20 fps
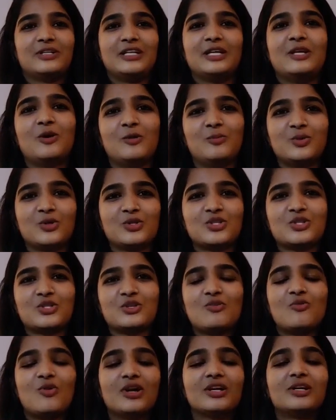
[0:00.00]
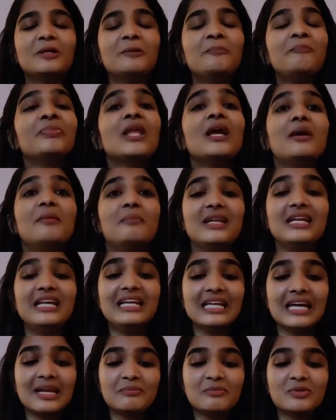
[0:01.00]
decomposition of water many
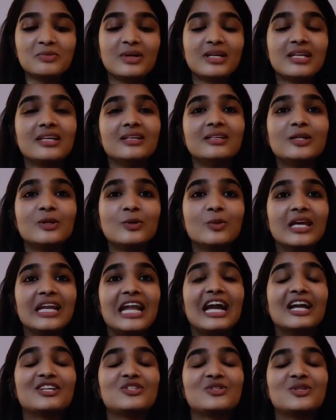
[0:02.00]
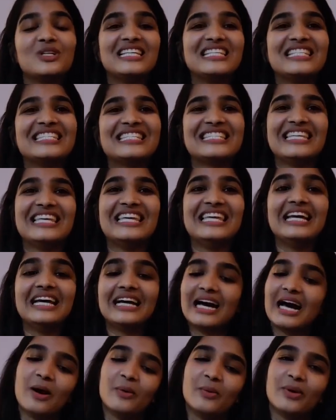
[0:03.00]
times, but here you can actually see
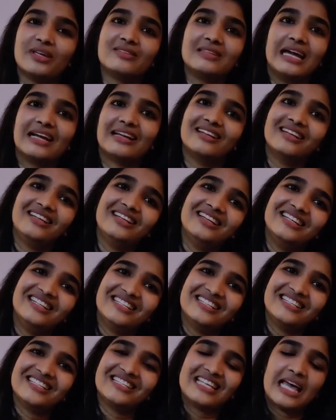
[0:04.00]
how exactly it has